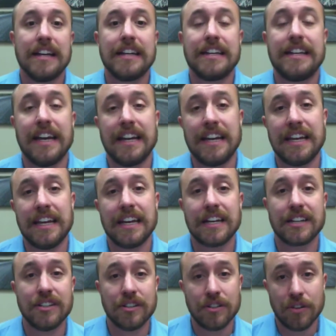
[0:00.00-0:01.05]
getting
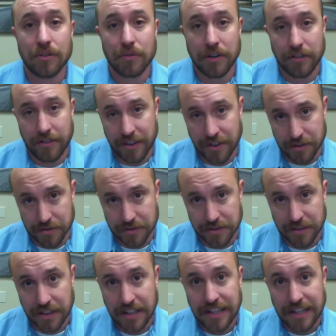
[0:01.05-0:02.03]
Google reviews.